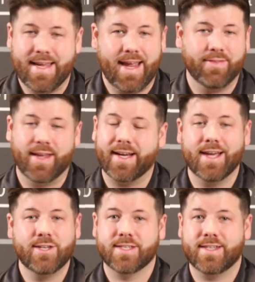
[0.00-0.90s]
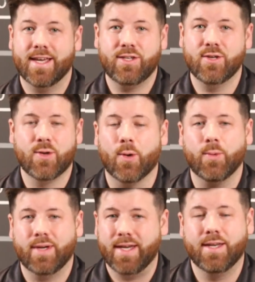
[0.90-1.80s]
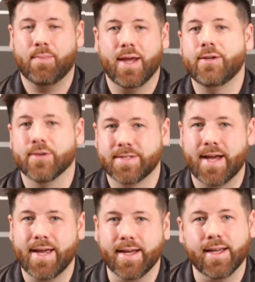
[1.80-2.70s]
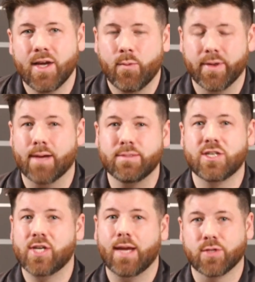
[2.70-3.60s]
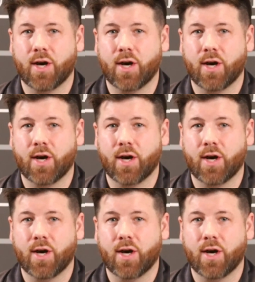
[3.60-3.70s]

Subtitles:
And like I just said, you don't need to paint your siding. When it comes to James